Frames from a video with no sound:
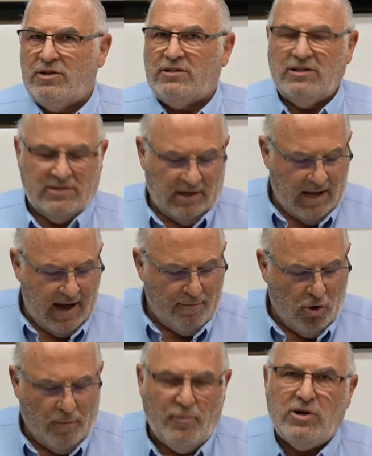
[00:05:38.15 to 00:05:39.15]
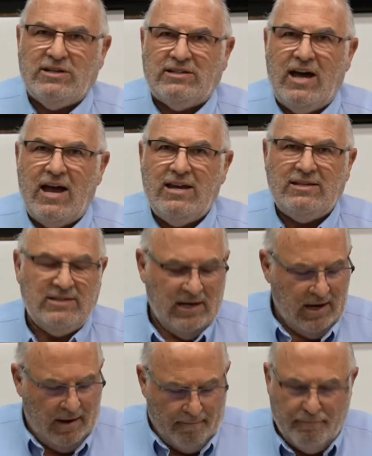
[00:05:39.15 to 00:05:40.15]
This is a lot more precise.
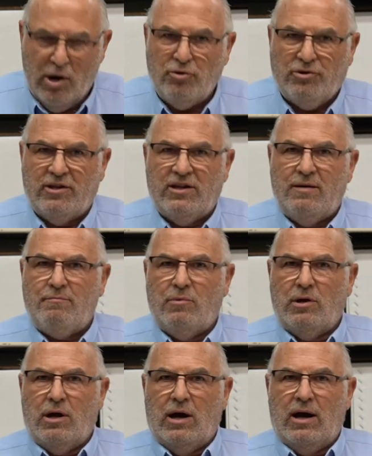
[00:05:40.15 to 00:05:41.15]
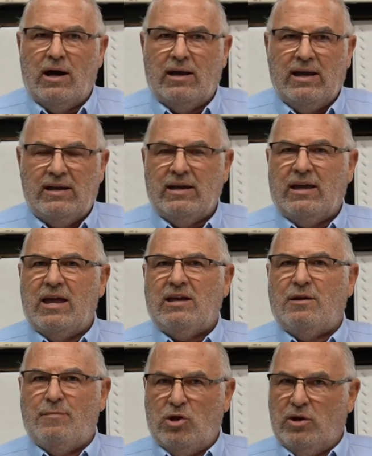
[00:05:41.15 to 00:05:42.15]
Both of them indicate
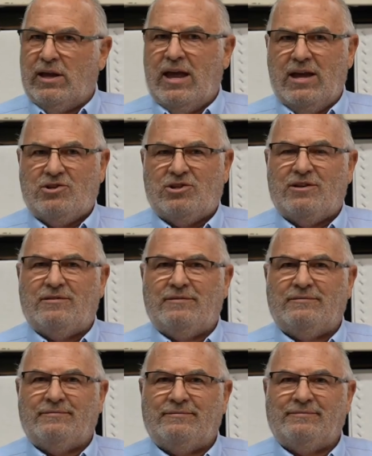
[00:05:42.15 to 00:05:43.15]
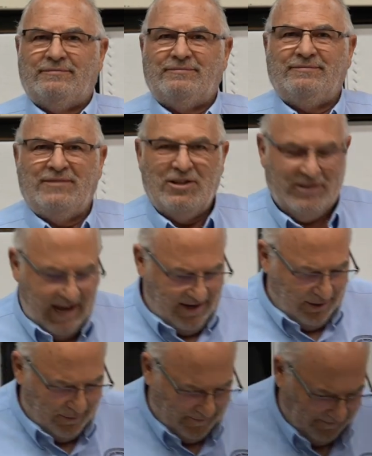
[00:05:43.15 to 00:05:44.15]
communication. Thank you.